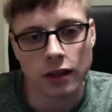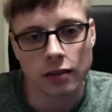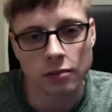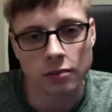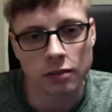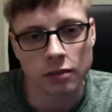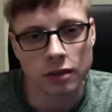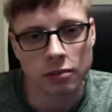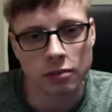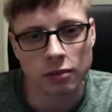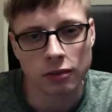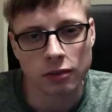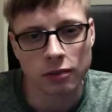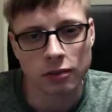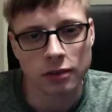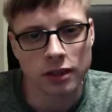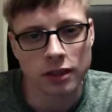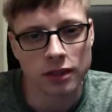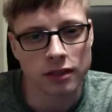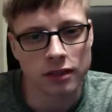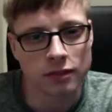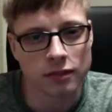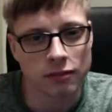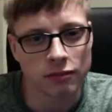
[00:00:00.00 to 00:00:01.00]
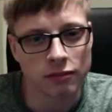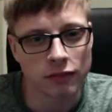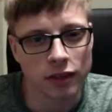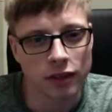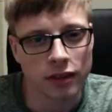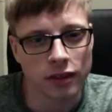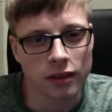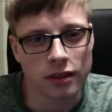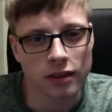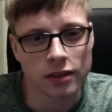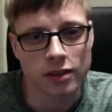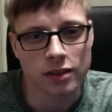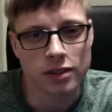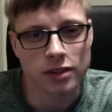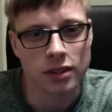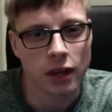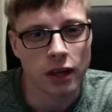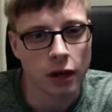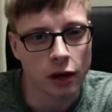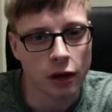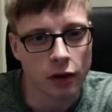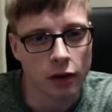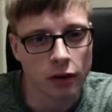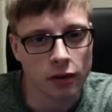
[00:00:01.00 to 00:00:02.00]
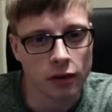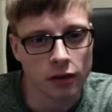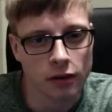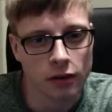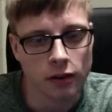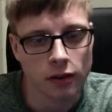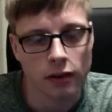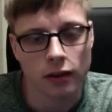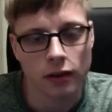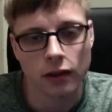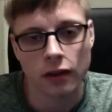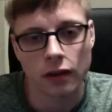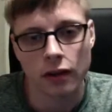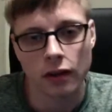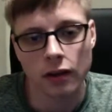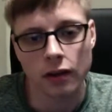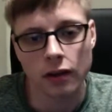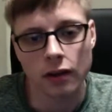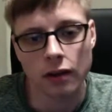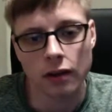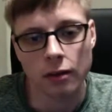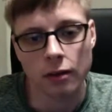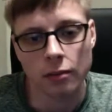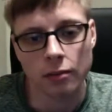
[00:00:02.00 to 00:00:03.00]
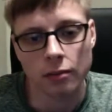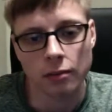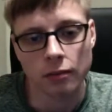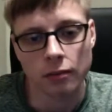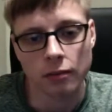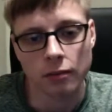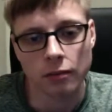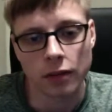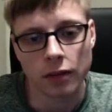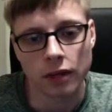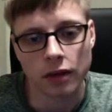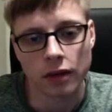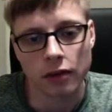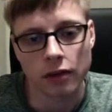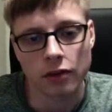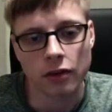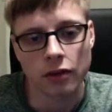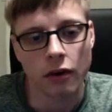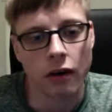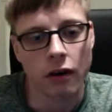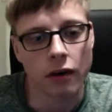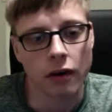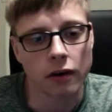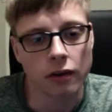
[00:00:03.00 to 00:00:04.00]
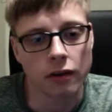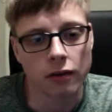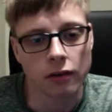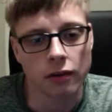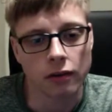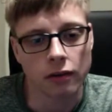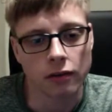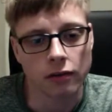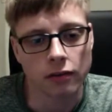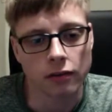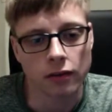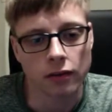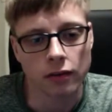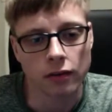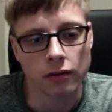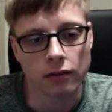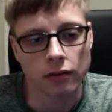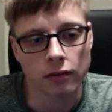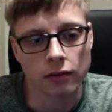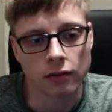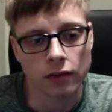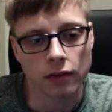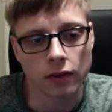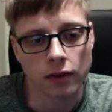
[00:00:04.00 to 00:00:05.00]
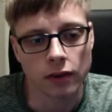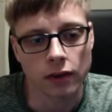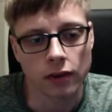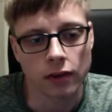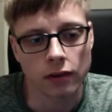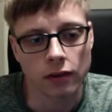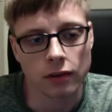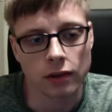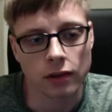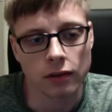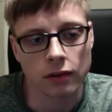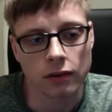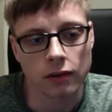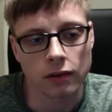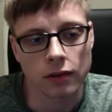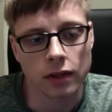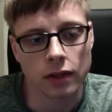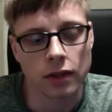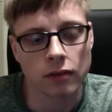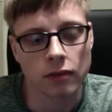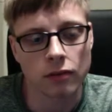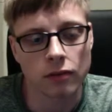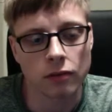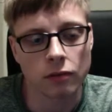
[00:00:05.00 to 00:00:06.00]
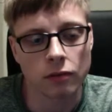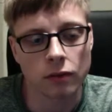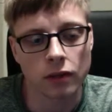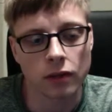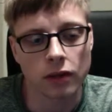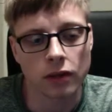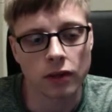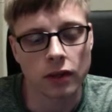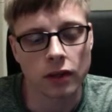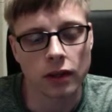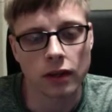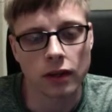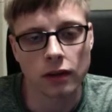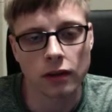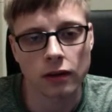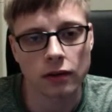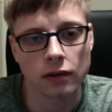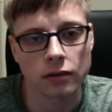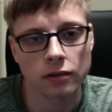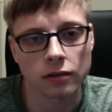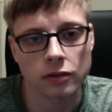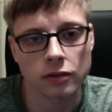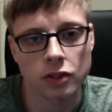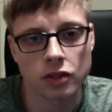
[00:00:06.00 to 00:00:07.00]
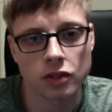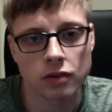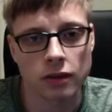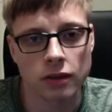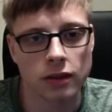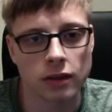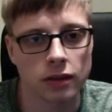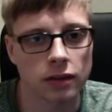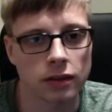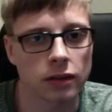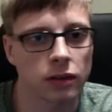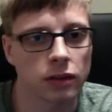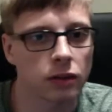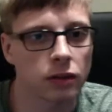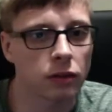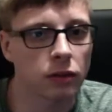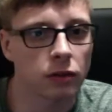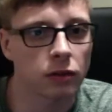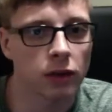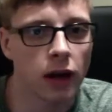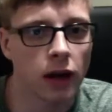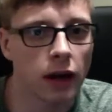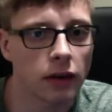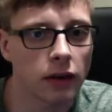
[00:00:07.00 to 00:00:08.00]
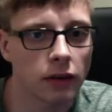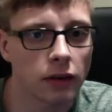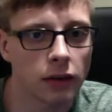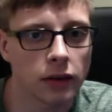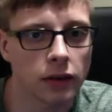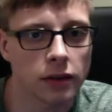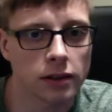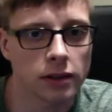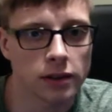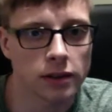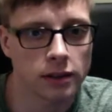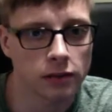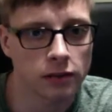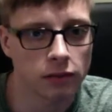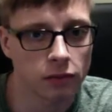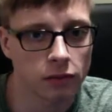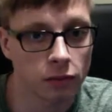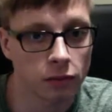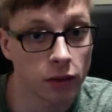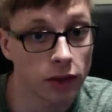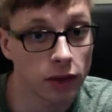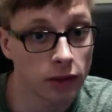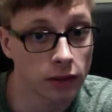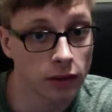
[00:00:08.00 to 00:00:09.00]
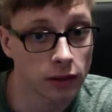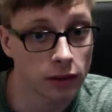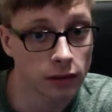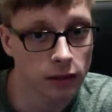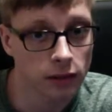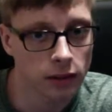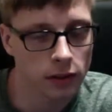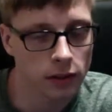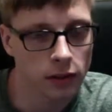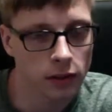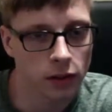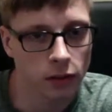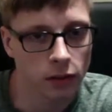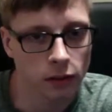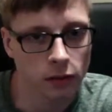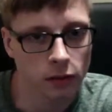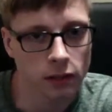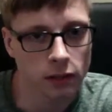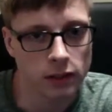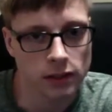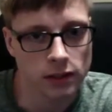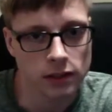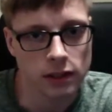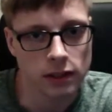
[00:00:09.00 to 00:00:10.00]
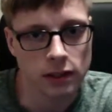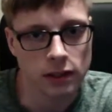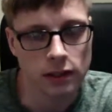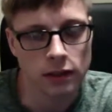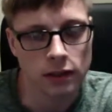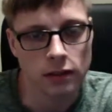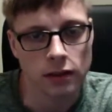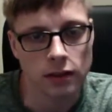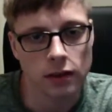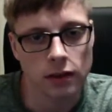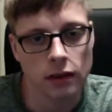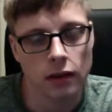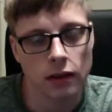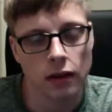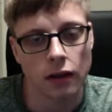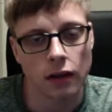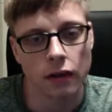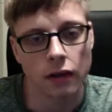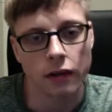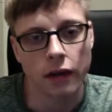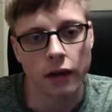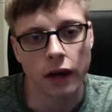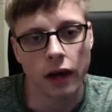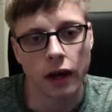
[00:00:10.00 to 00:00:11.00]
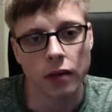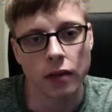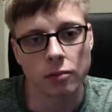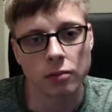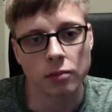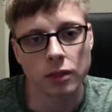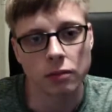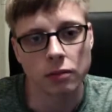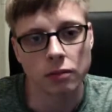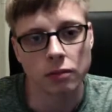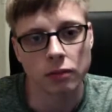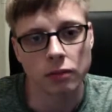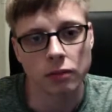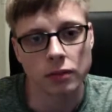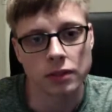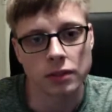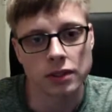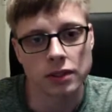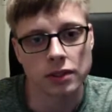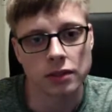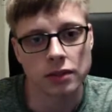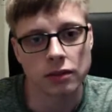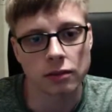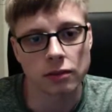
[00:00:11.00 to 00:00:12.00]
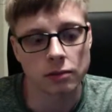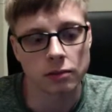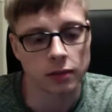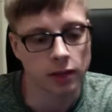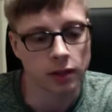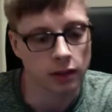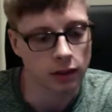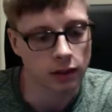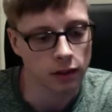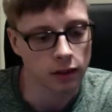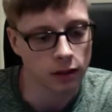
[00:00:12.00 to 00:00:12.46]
people being very scared by the thought of even with like strict guidelines of what is needed, that people would still be